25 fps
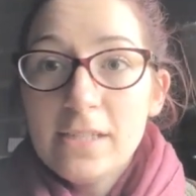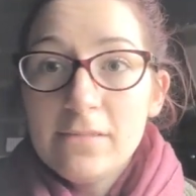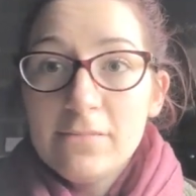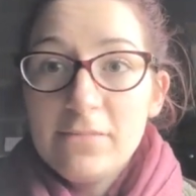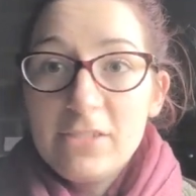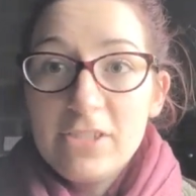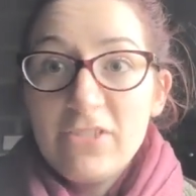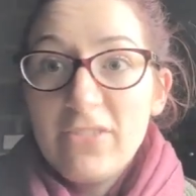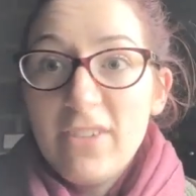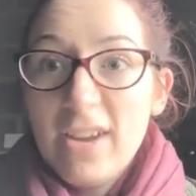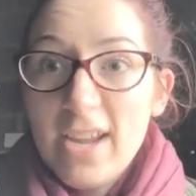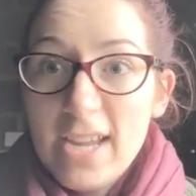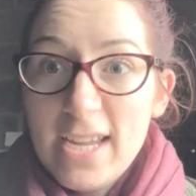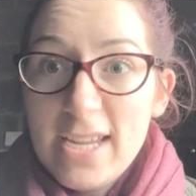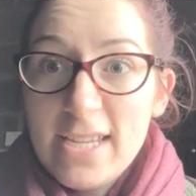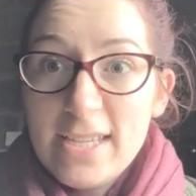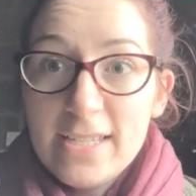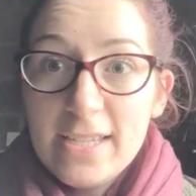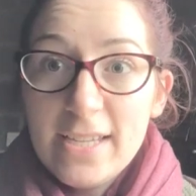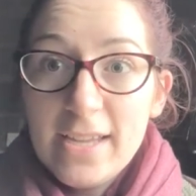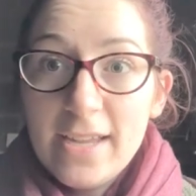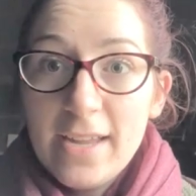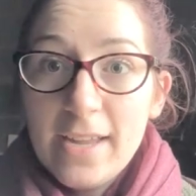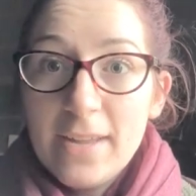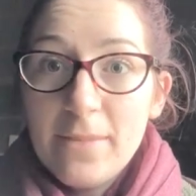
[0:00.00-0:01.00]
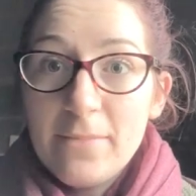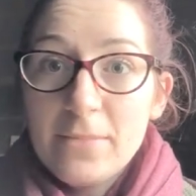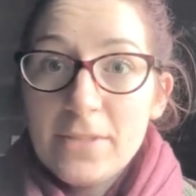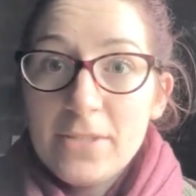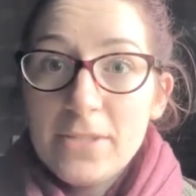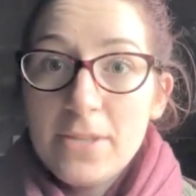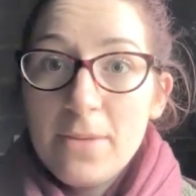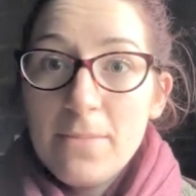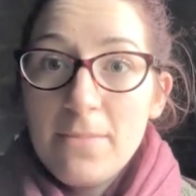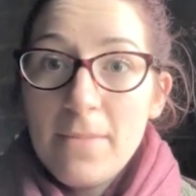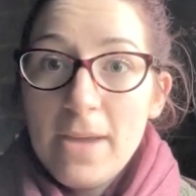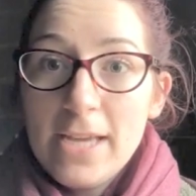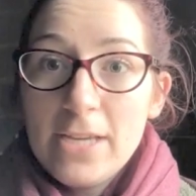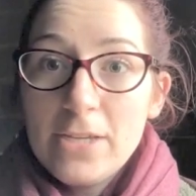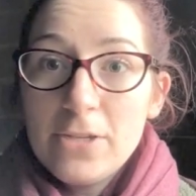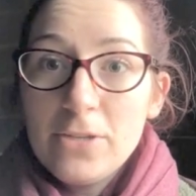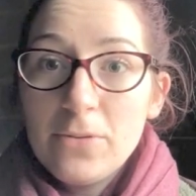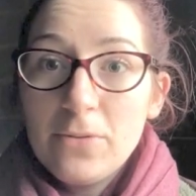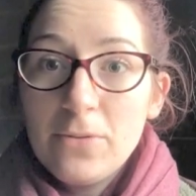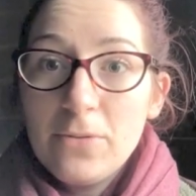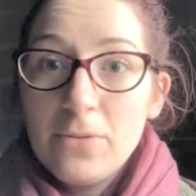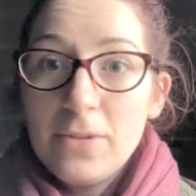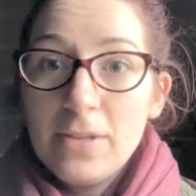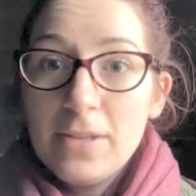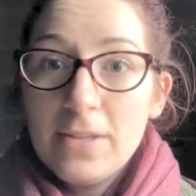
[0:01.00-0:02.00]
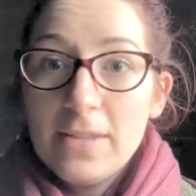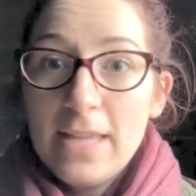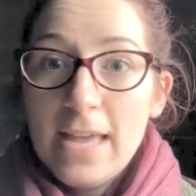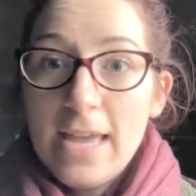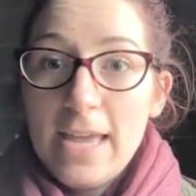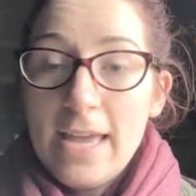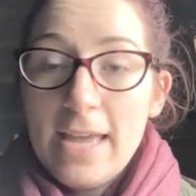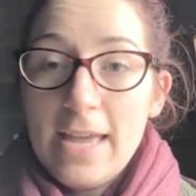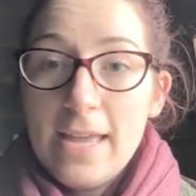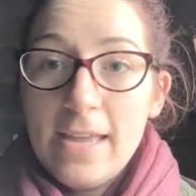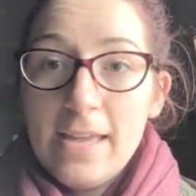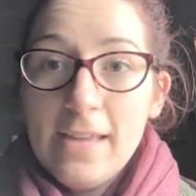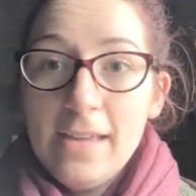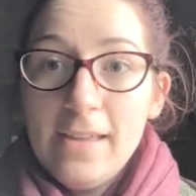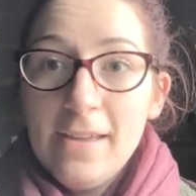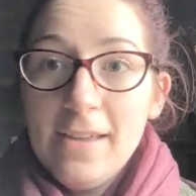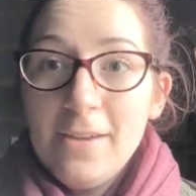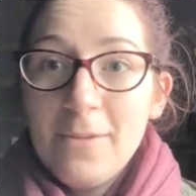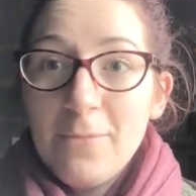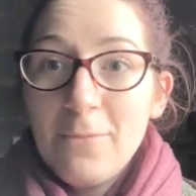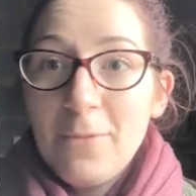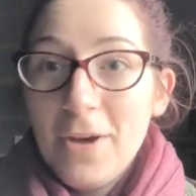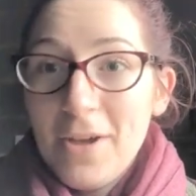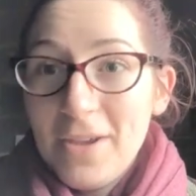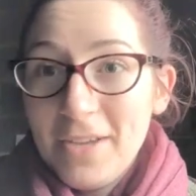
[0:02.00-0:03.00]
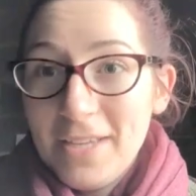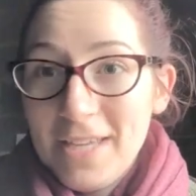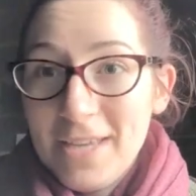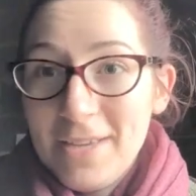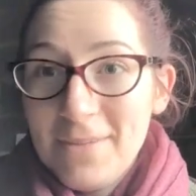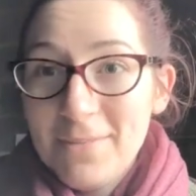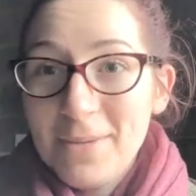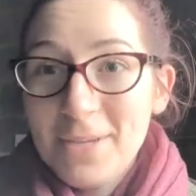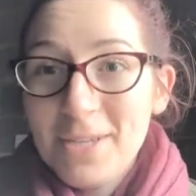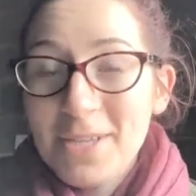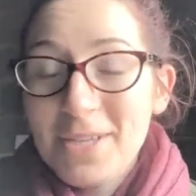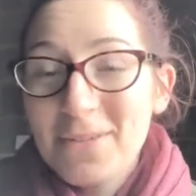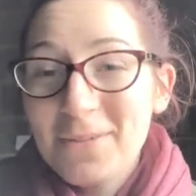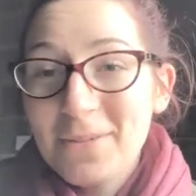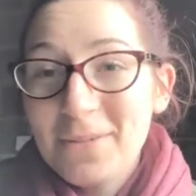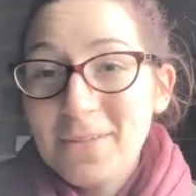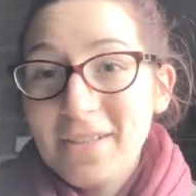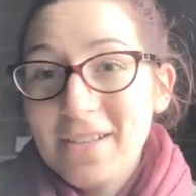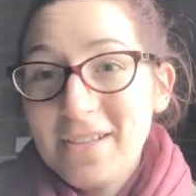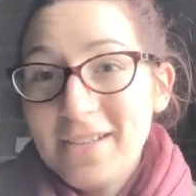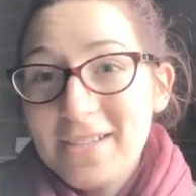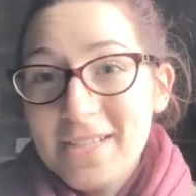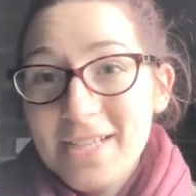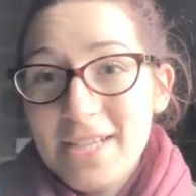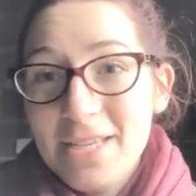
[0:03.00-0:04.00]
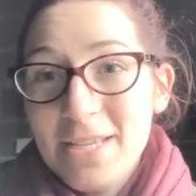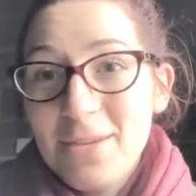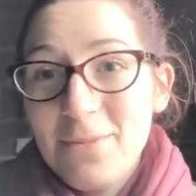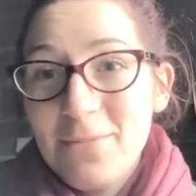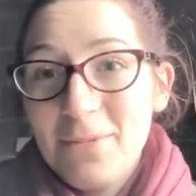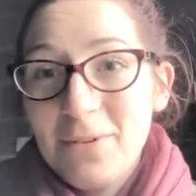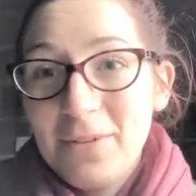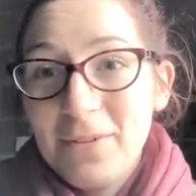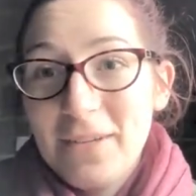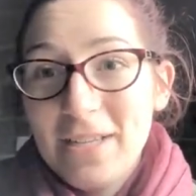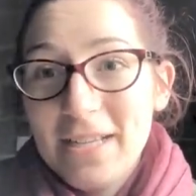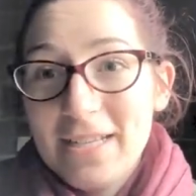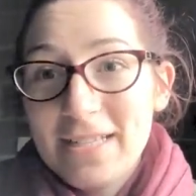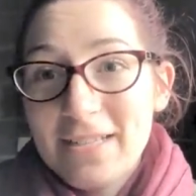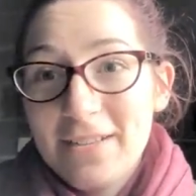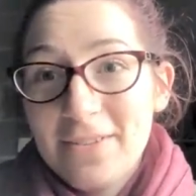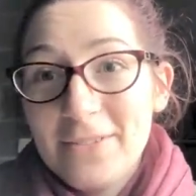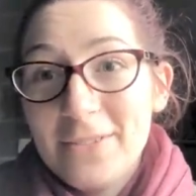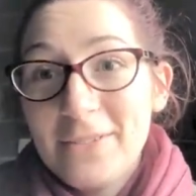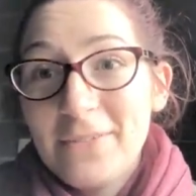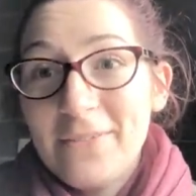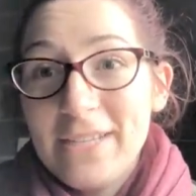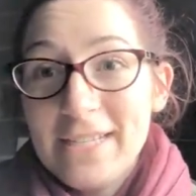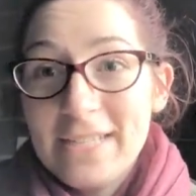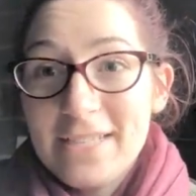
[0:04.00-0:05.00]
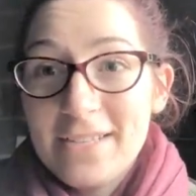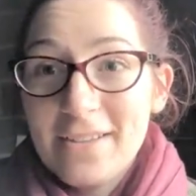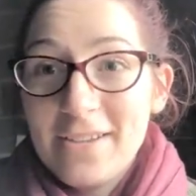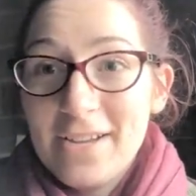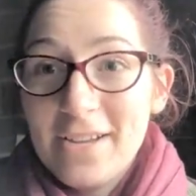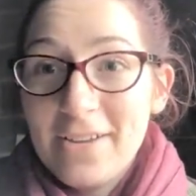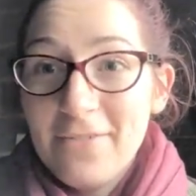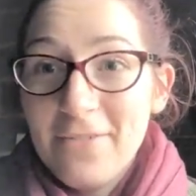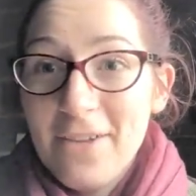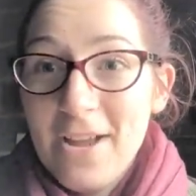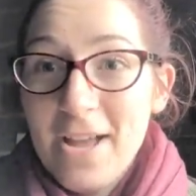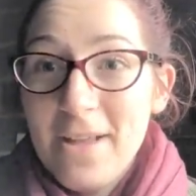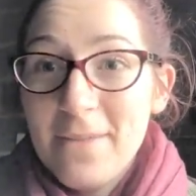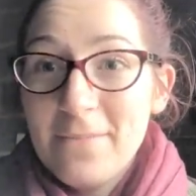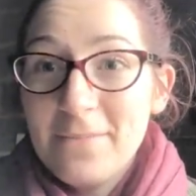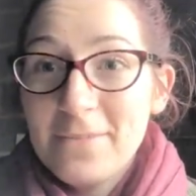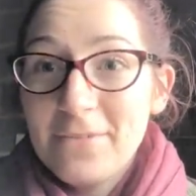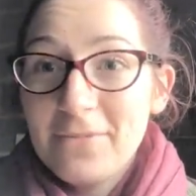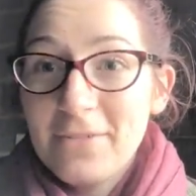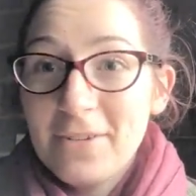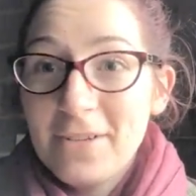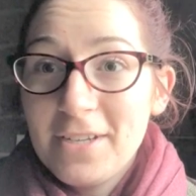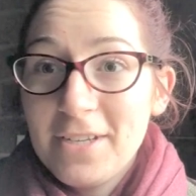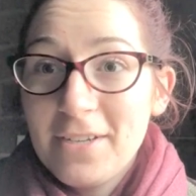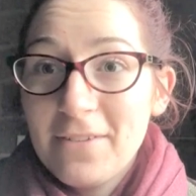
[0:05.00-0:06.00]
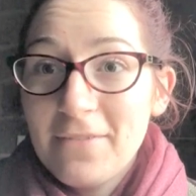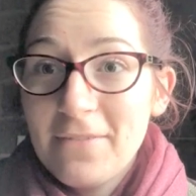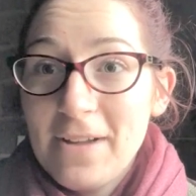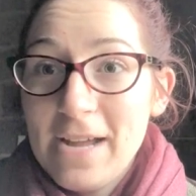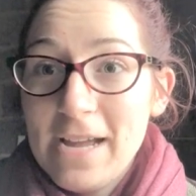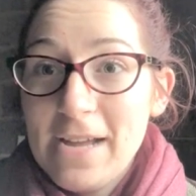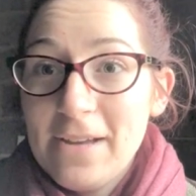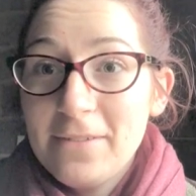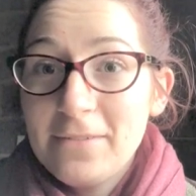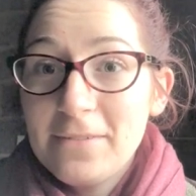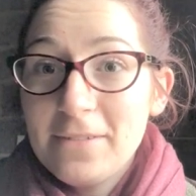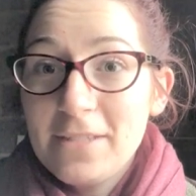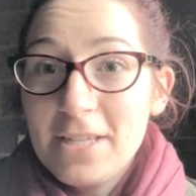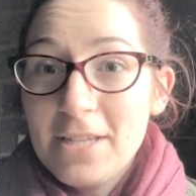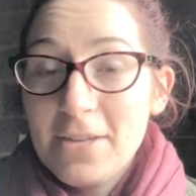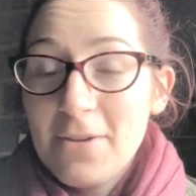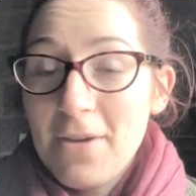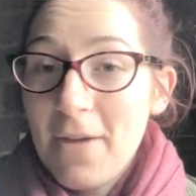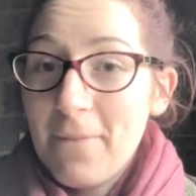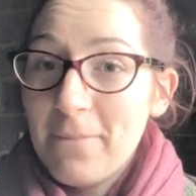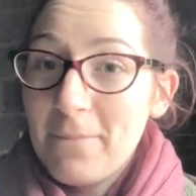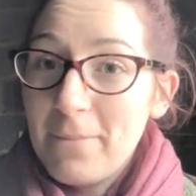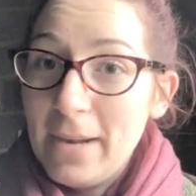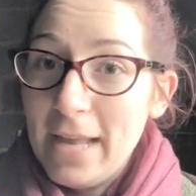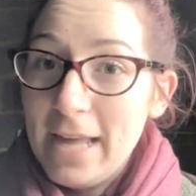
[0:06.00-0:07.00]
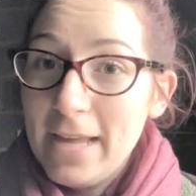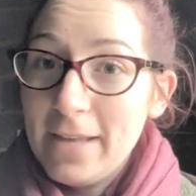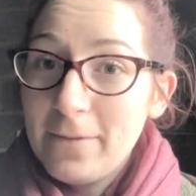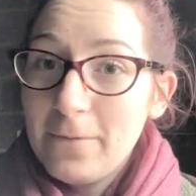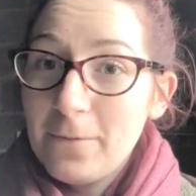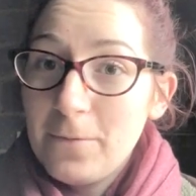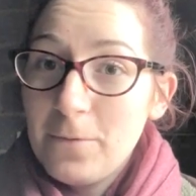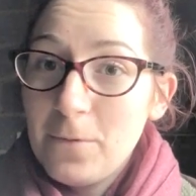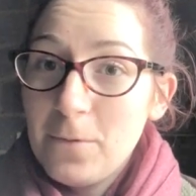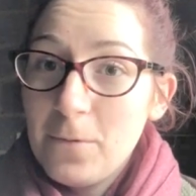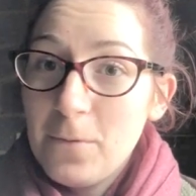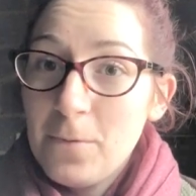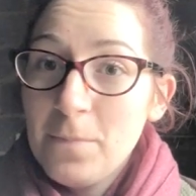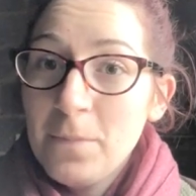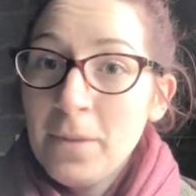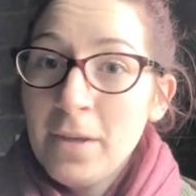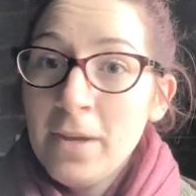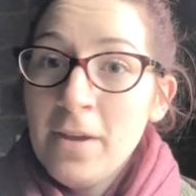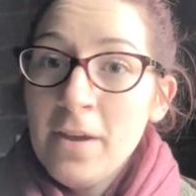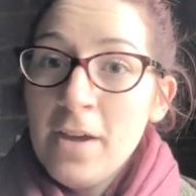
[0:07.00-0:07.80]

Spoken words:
degrade, so make sure that they're working, because the last thing you want is loads of entire rams running around that you haven't planned for.